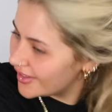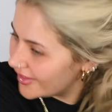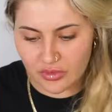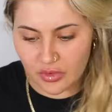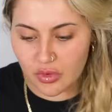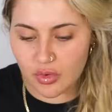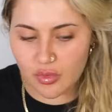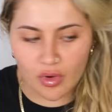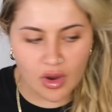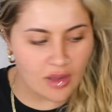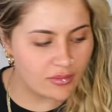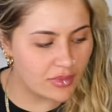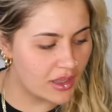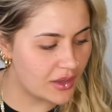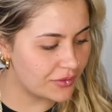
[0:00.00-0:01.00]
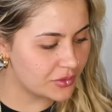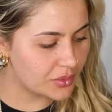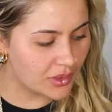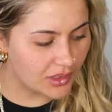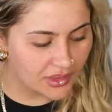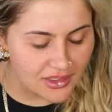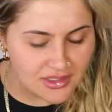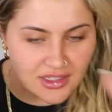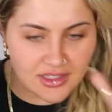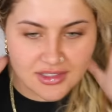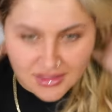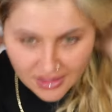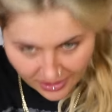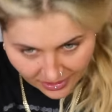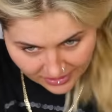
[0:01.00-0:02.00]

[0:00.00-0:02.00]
So what I'm left with is I start,